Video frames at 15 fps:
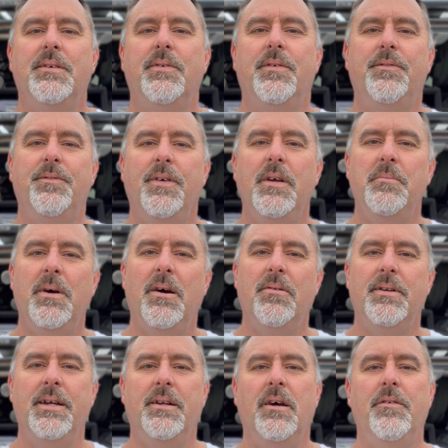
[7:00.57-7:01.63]
a female
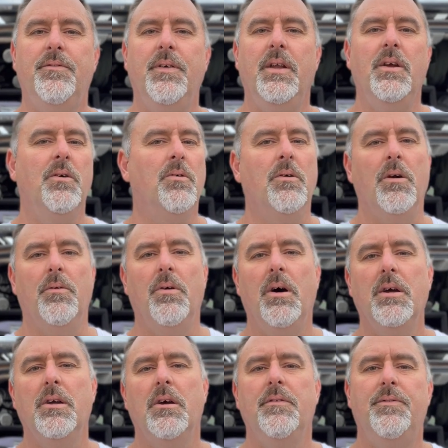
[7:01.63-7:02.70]
Nitto fitting or a
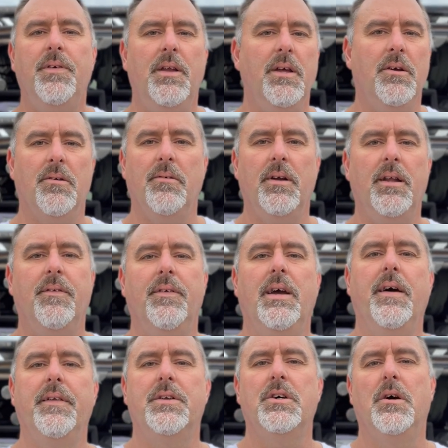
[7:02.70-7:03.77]
Ryko fitting or any of the
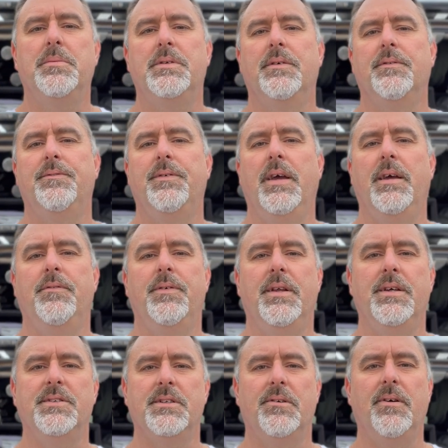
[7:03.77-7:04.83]
other types of air
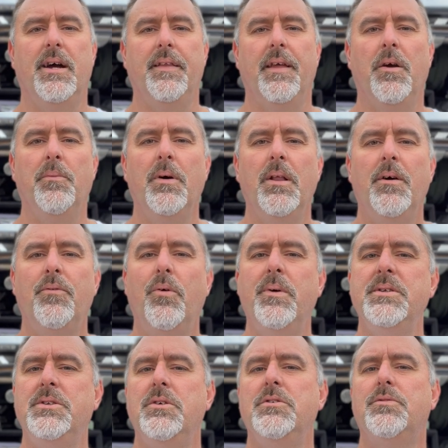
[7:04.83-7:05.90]
fittings that are out there? Well, I've
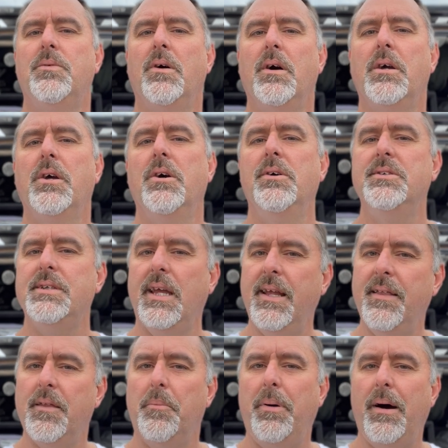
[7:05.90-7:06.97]
always used Rykos
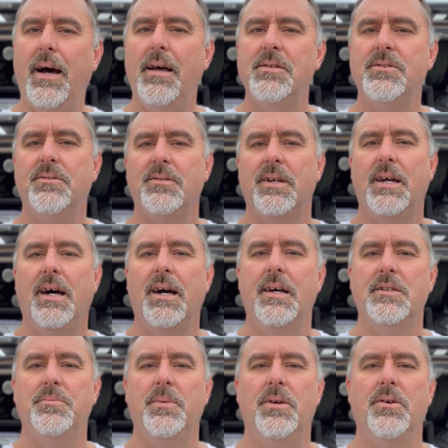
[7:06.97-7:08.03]
in the past on
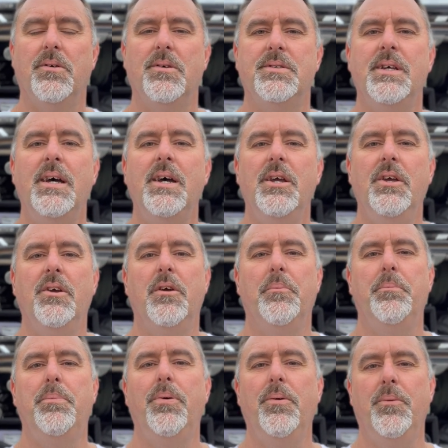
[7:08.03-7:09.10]
cars because you
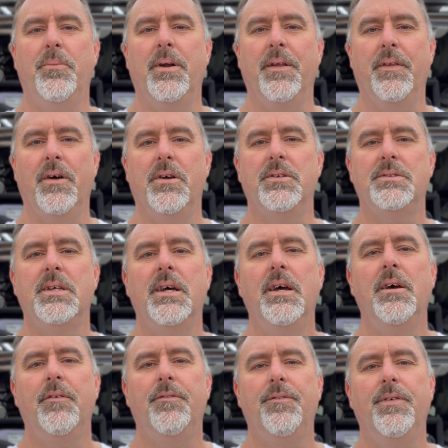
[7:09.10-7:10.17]
can put one of those
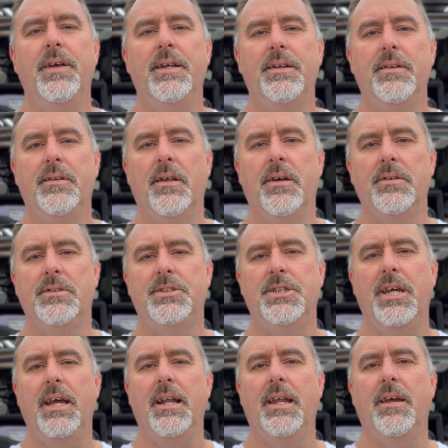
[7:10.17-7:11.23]
feet, those
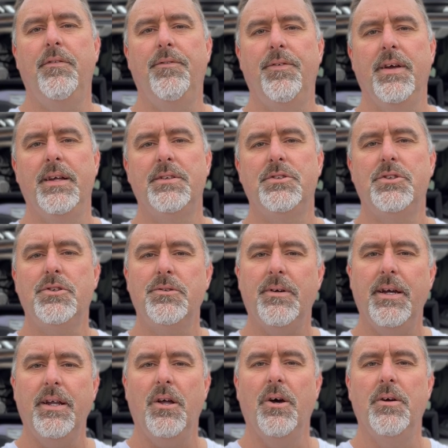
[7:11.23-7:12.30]
chair leg feet,
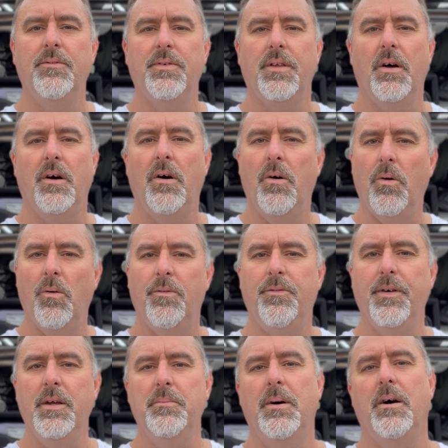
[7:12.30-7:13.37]
straight over the whole
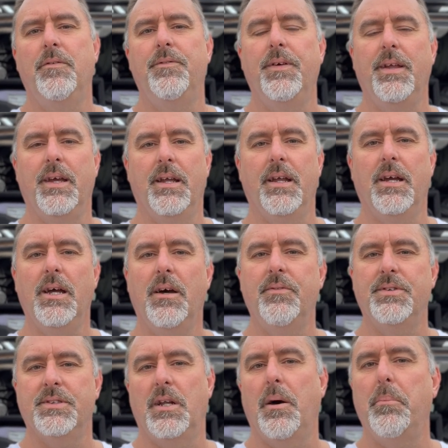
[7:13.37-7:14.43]
female fitting and it
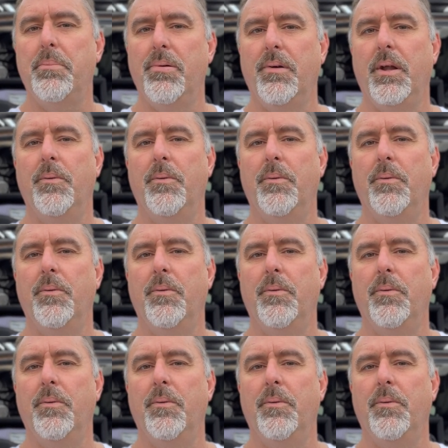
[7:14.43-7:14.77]
covers it up pretty